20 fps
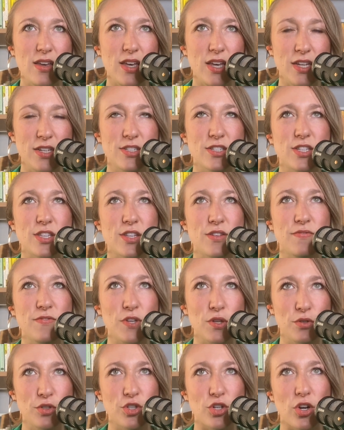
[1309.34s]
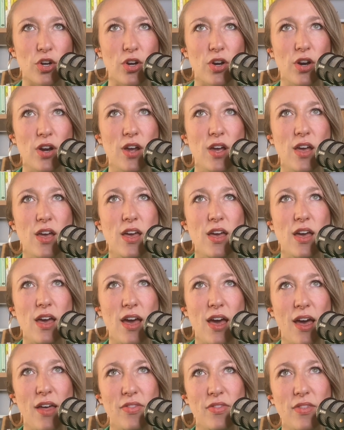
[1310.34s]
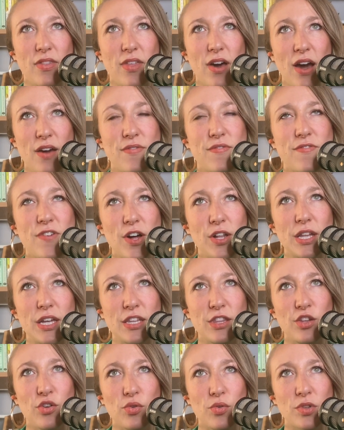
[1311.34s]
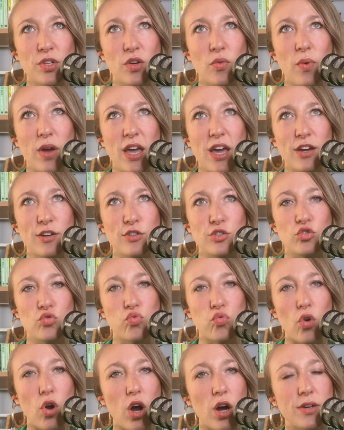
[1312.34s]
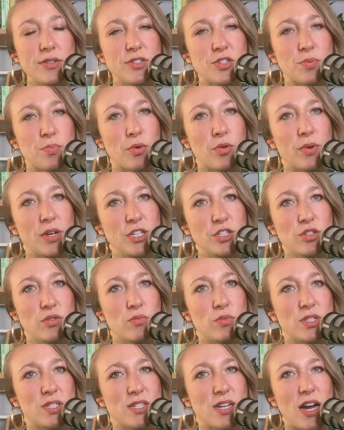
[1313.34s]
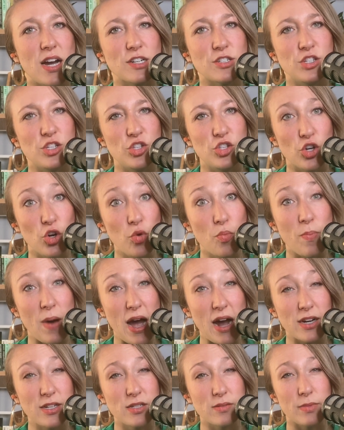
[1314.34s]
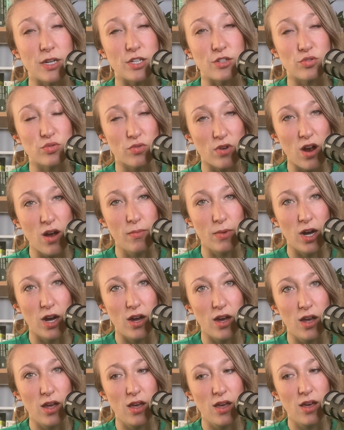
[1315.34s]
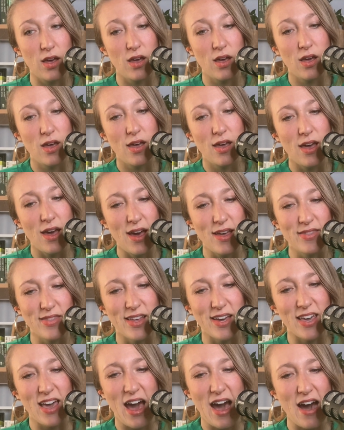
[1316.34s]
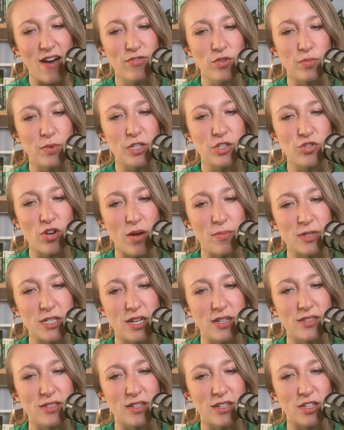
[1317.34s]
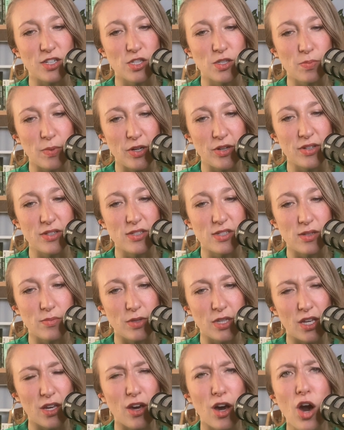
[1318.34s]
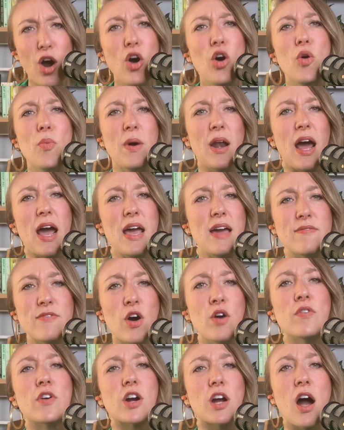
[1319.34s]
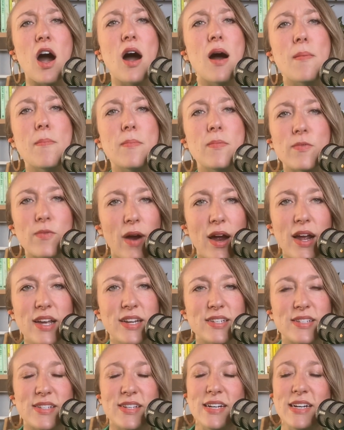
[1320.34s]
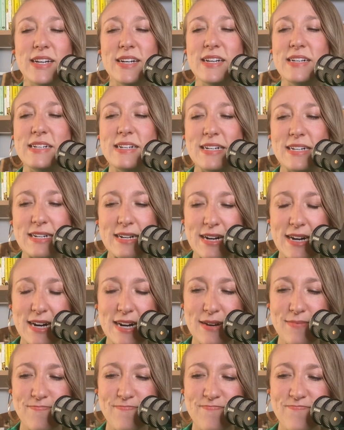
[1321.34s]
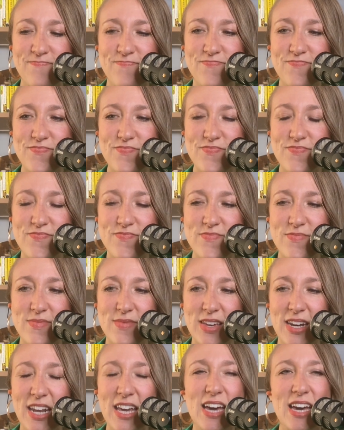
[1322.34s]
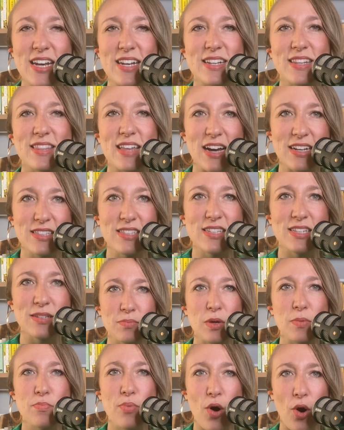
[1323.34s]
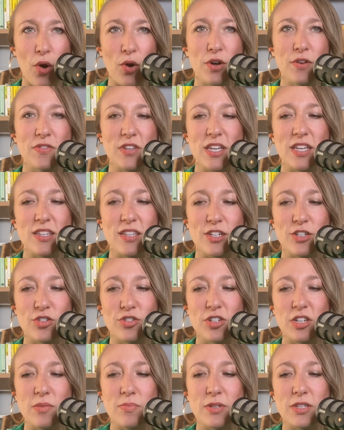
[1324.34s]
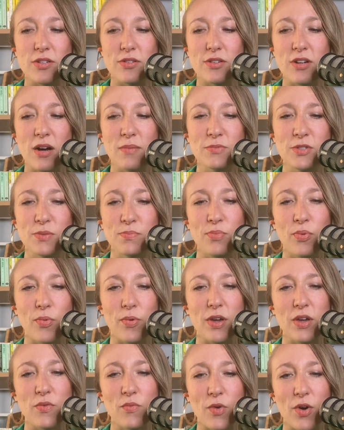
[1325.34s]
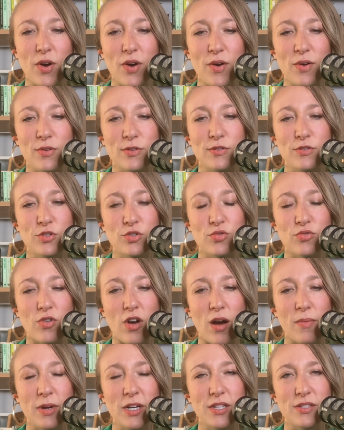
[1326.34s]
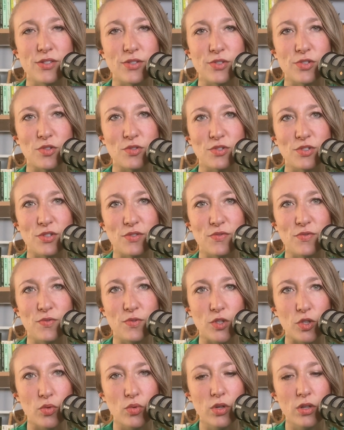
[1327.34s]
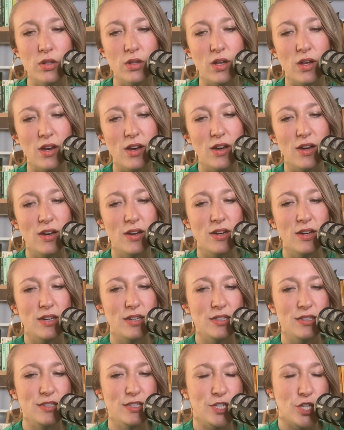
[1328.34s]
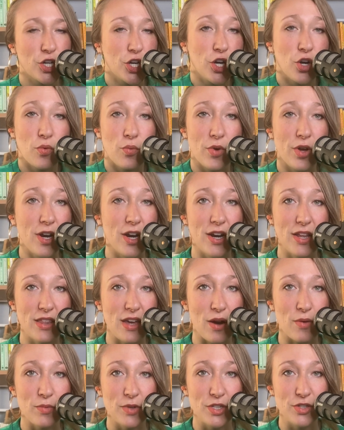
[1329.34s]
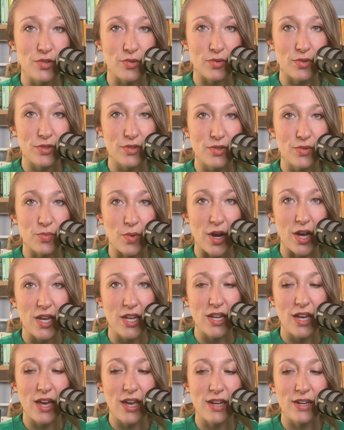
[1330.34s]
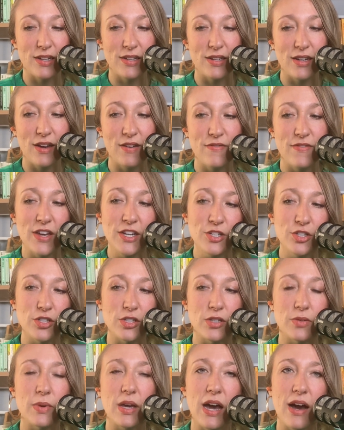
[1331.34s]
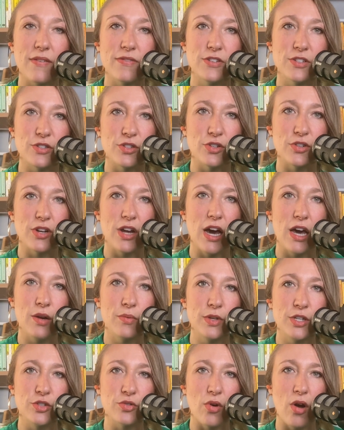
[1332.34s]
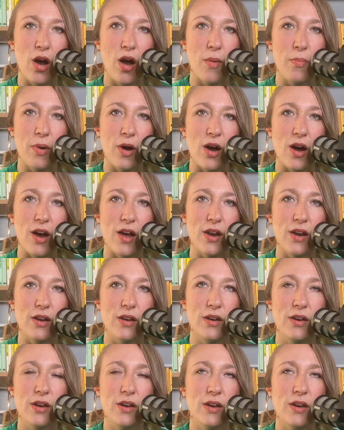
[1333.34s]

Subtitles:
into the future. And I felt like the only way I could draw inspiration was to actually go back to my trauma and like have a re-traumatizing experience to be like, oh, but I have overcome, right? And again, that be part of the healing journey, but there comes a point where trauma is a source of fuel. You're going to run out of that resource, right? And eventually we have to learn, how do we draw upon